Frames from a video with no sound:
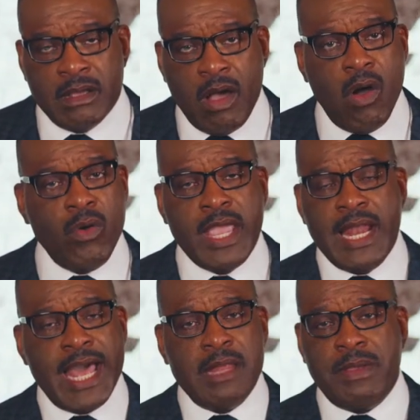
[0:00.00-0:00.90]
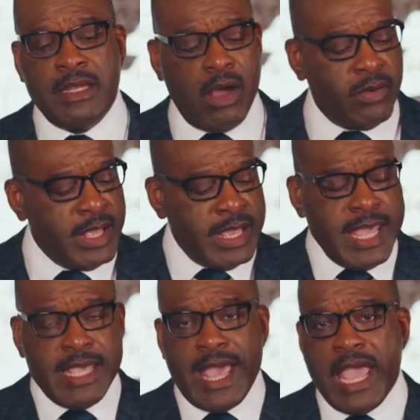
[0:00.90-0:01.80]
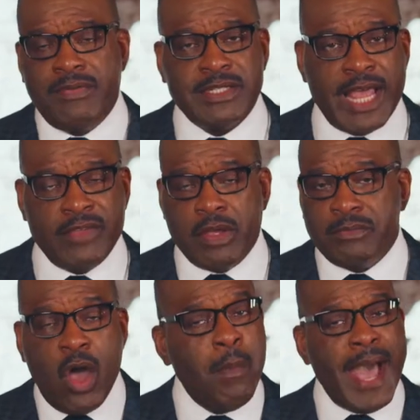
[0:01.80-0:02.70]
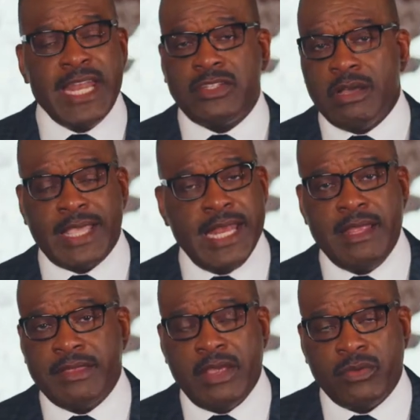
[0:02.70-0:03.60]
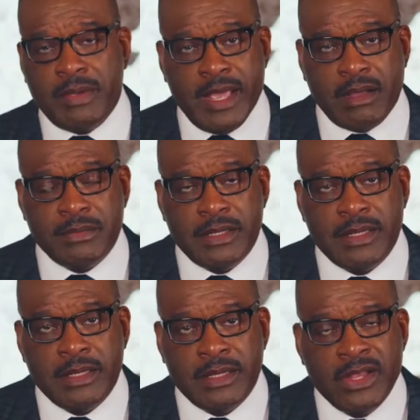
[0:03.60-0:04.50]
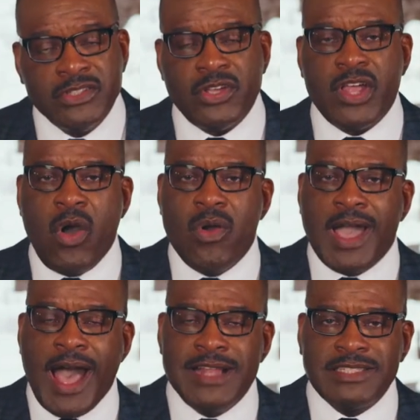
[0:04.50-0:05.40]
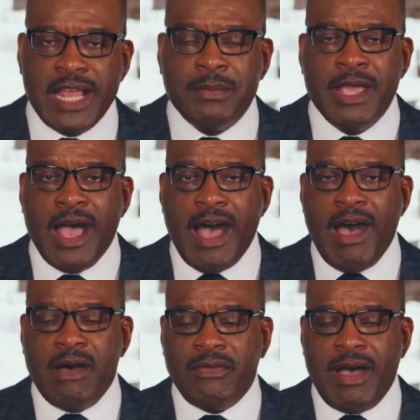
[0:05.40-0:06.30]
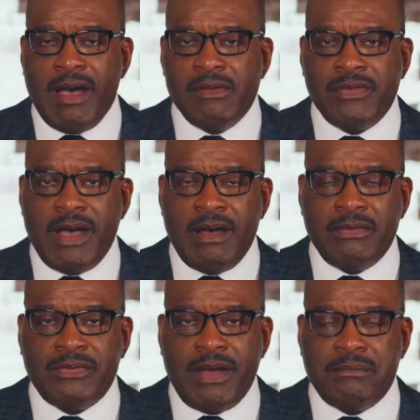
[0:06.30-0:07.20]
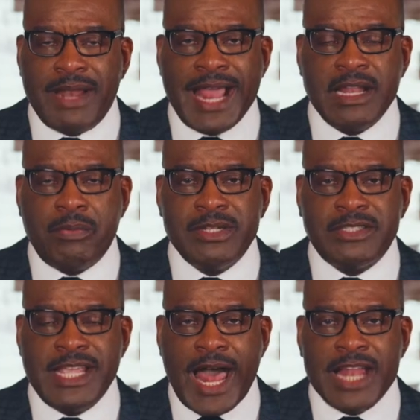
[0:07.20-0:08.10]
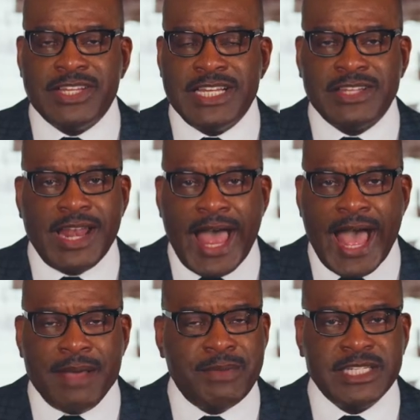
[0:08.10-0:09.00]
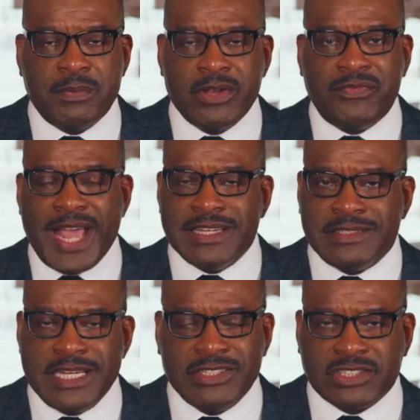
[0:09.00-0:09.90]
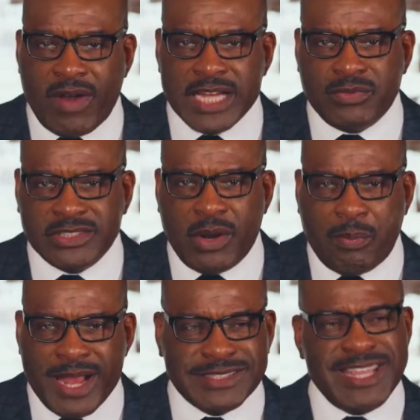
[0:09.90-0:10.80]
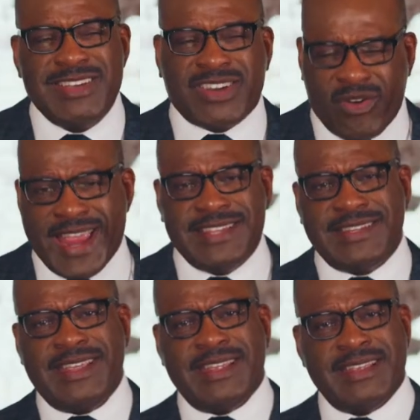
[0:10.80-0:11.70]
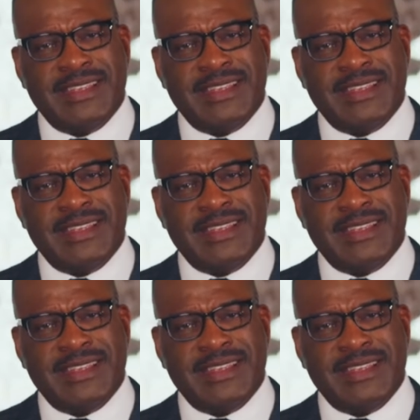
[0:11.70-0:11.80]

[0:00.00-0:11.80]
Oh, he let it be known. He gave his life up. Nobody took anything from him. So the whole concept of black liberation theology is a lie based upon the fact that Jesus Christ was oppressed. Are you crazy?